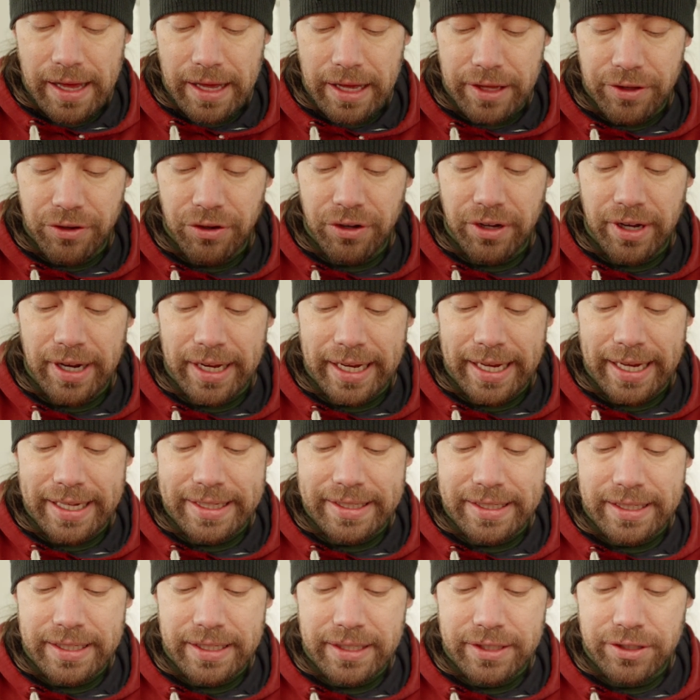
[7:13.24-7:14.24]
you're gonna
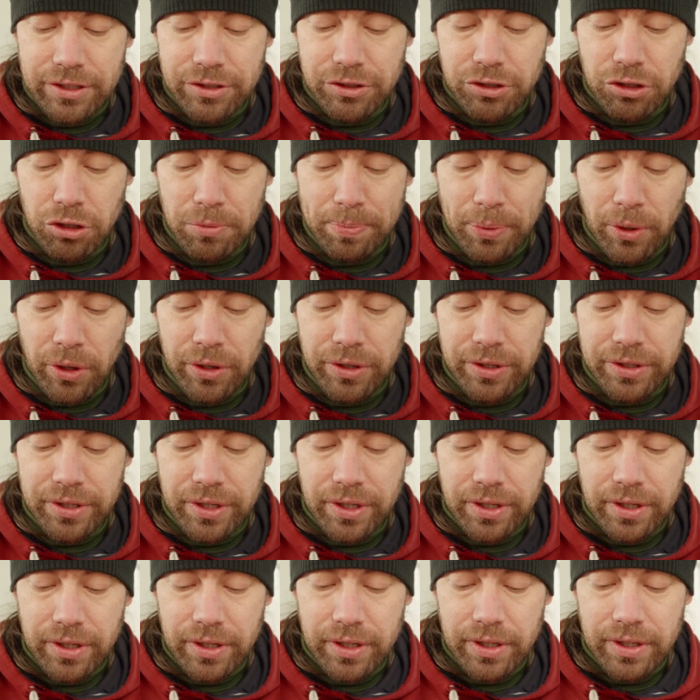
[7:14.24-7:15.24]
get
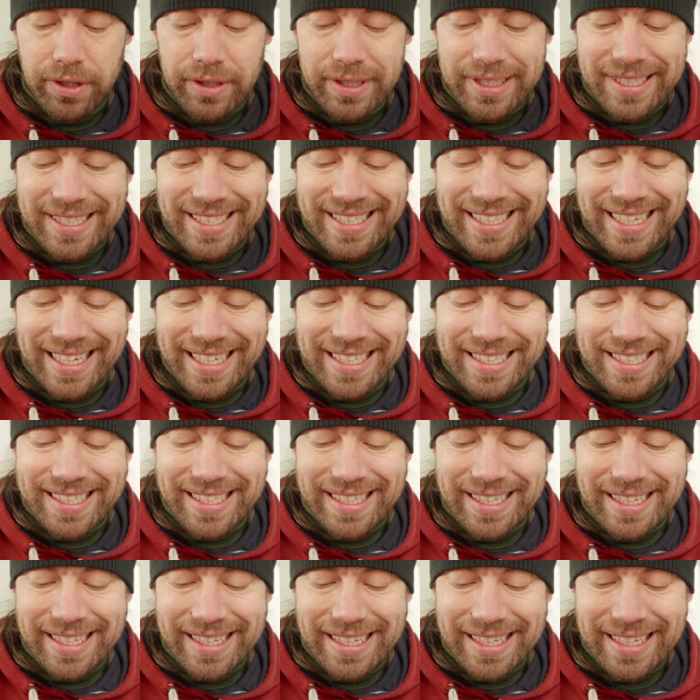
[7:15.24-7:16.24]

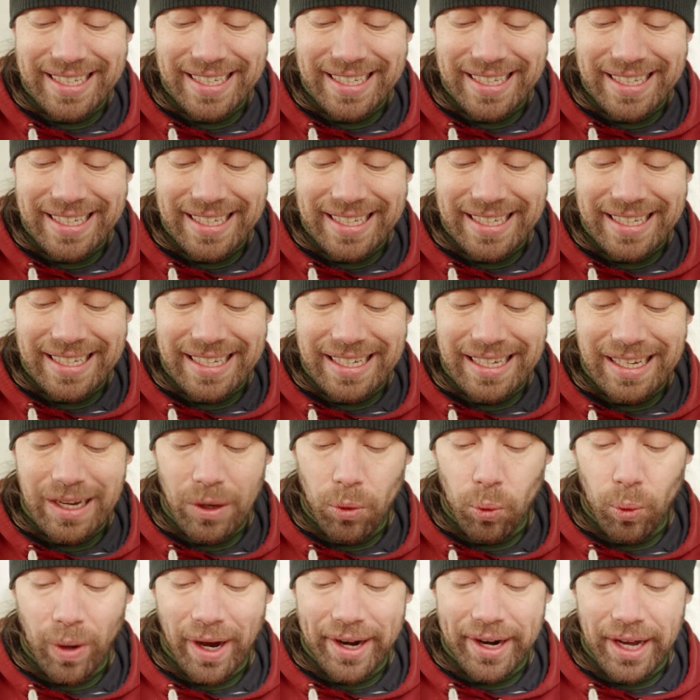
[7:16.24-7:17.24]
2.6
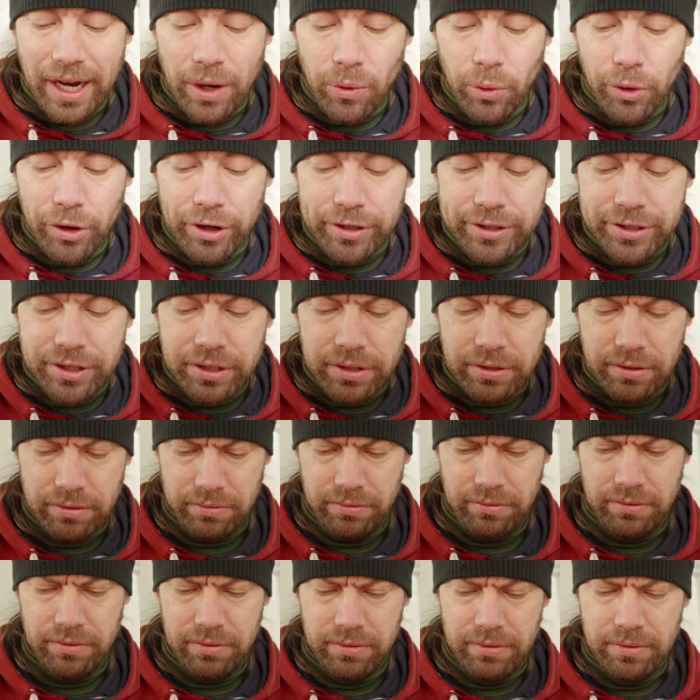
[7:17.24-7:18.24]
watt hours
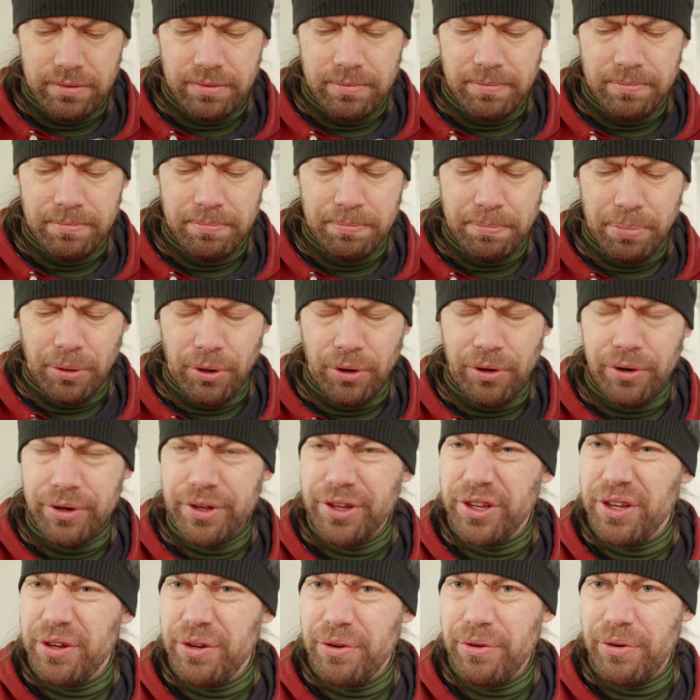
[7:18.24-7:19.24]
per
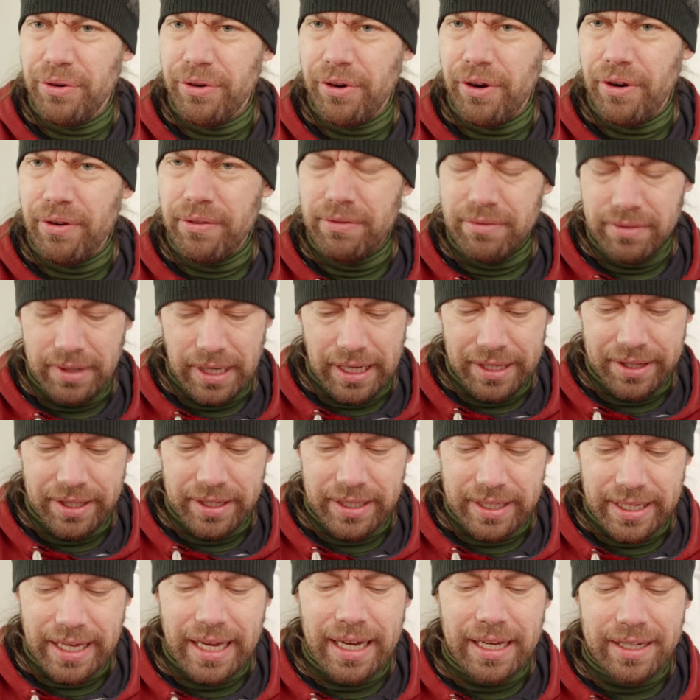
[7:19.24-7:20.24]
euro, I
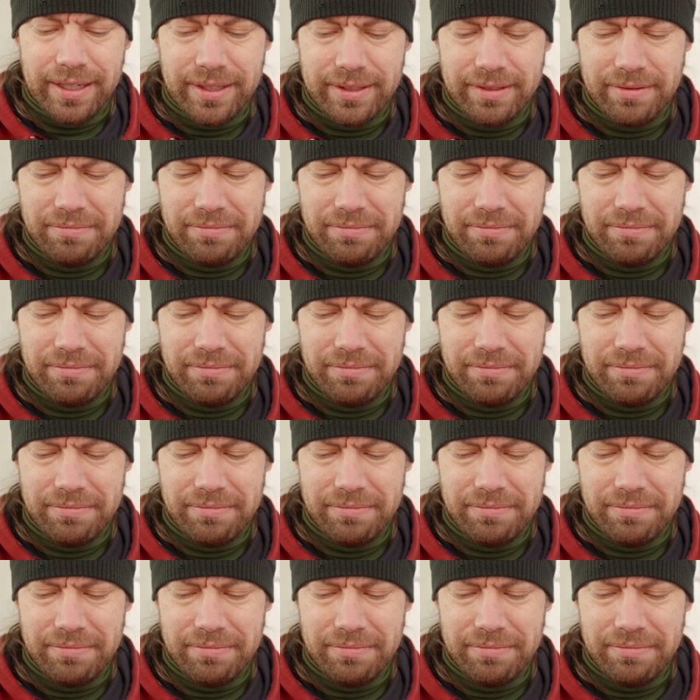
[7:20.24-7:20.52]
think. Yeah,